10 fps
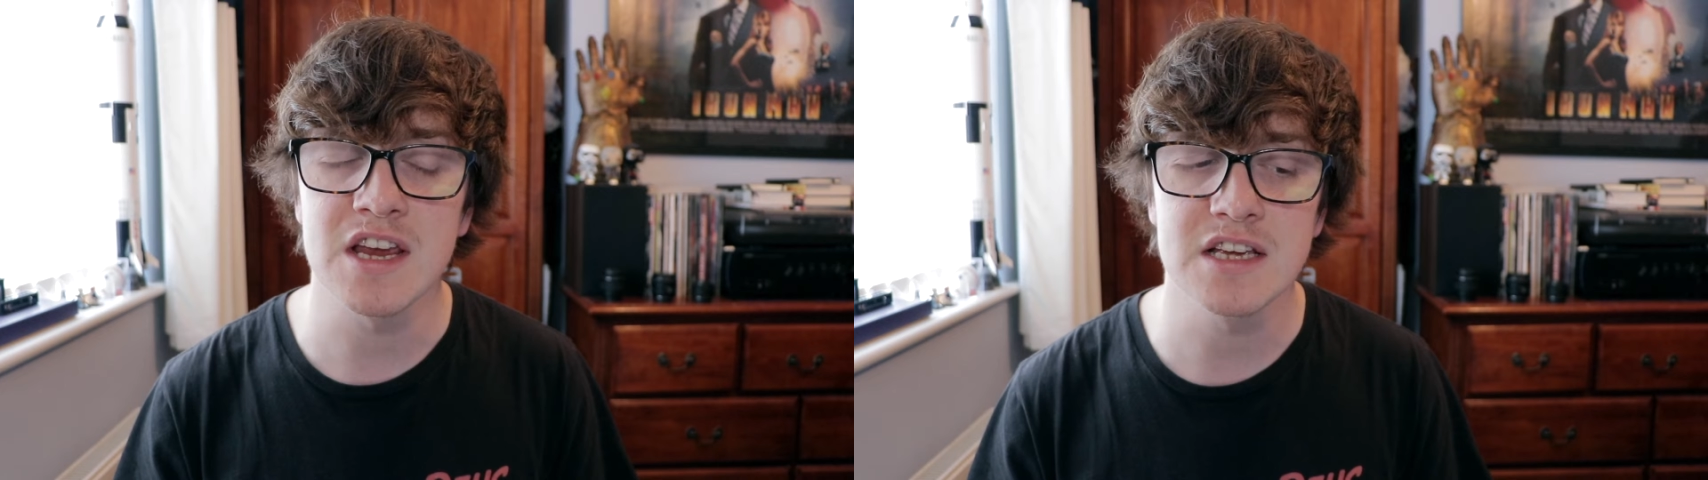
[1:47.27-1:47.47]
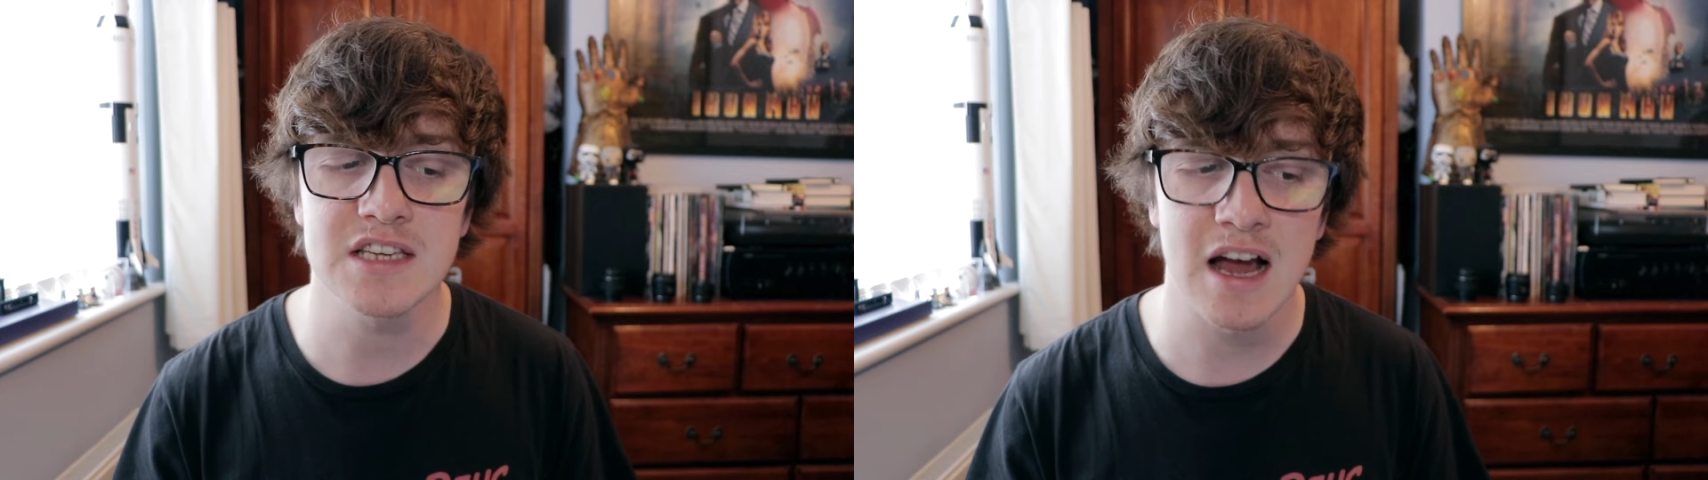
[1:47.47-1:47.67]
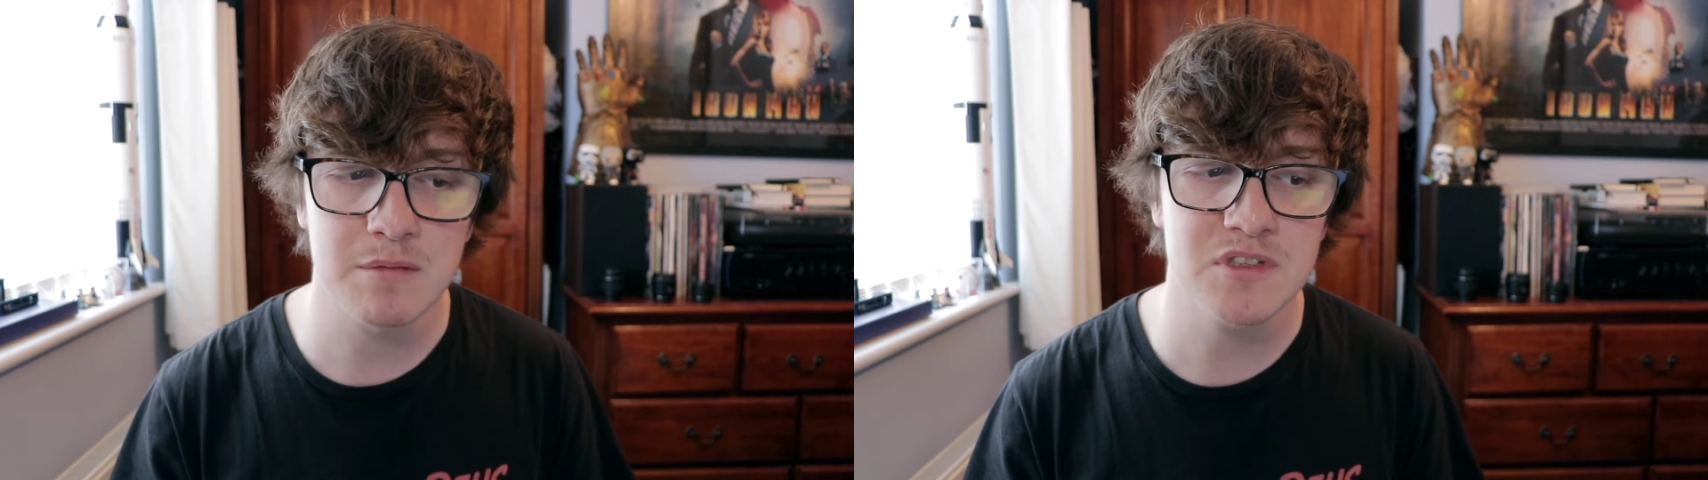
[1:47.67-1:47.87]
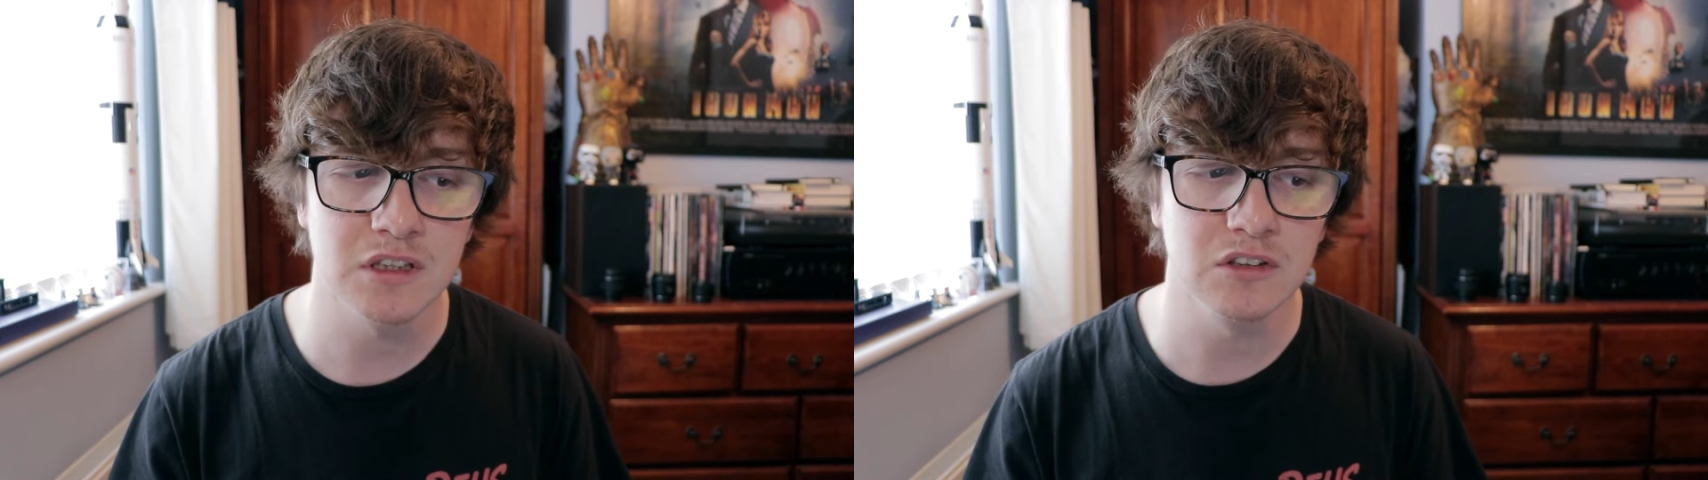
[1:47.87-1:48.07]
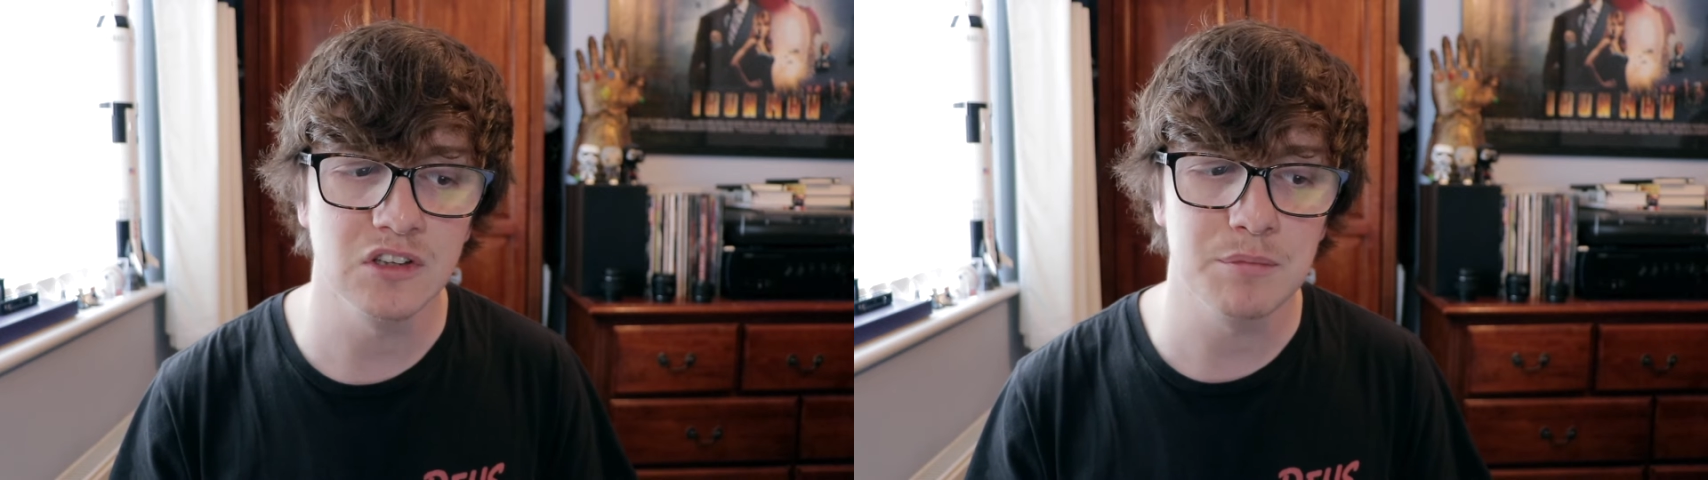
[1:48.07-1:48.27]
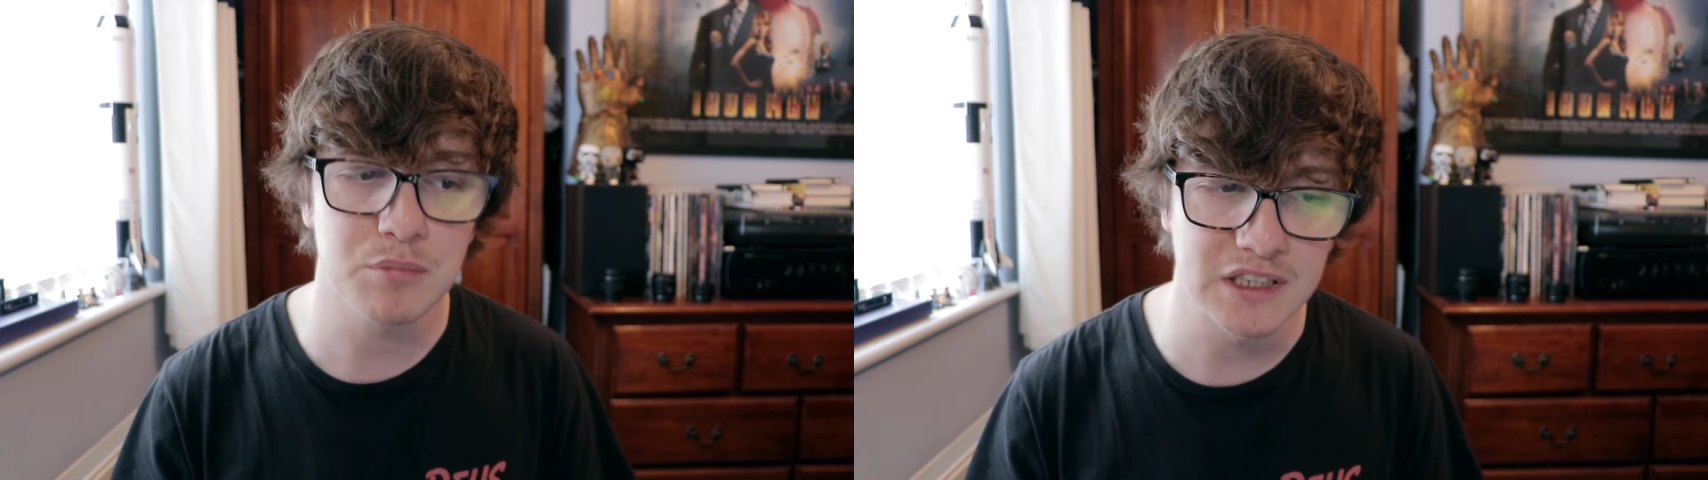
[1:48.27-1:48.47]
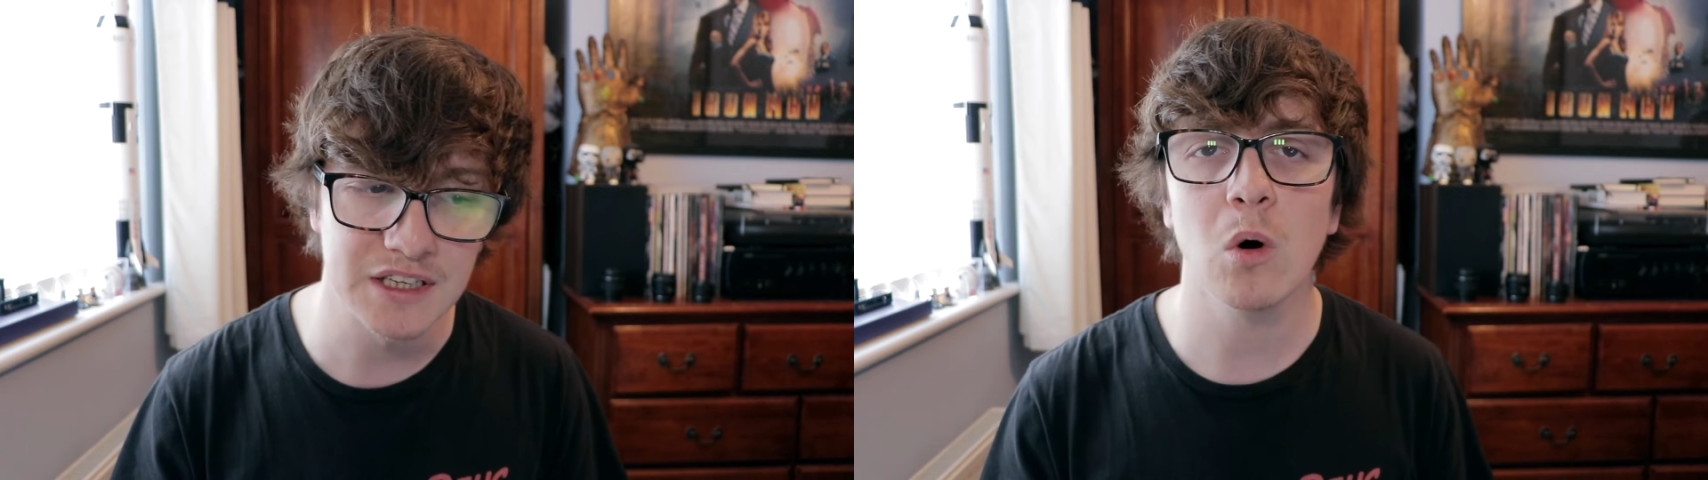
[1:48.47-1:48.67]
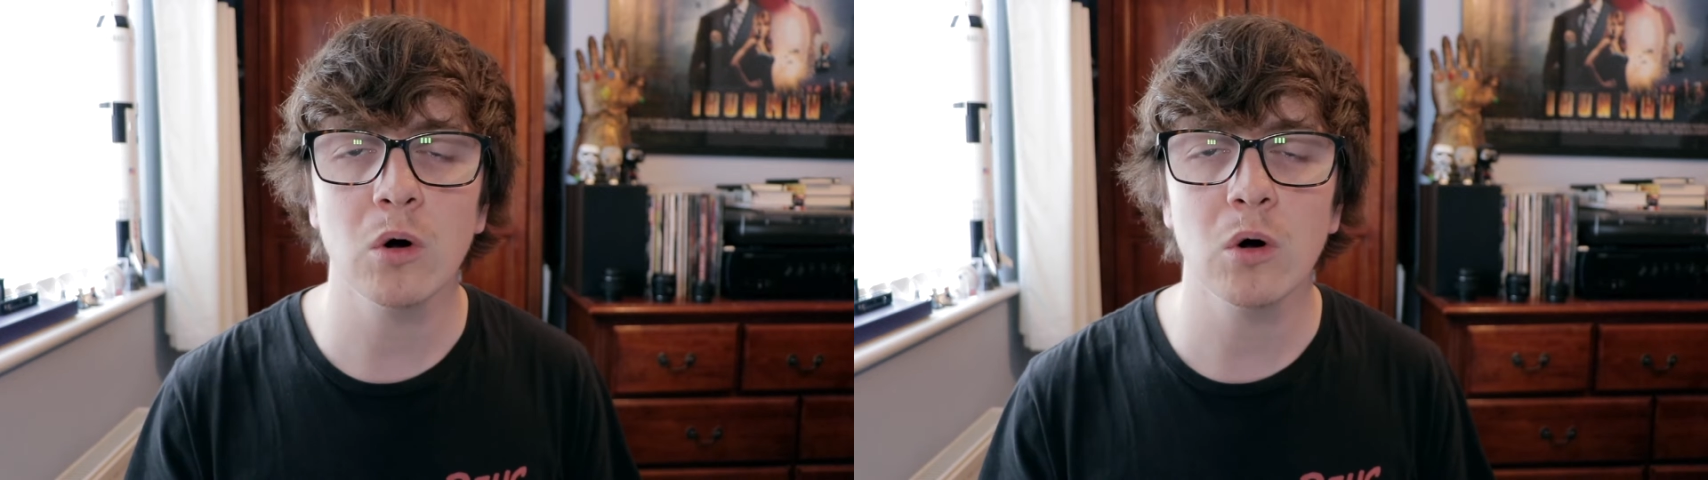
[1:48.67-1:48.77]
he is absolutely brilliant.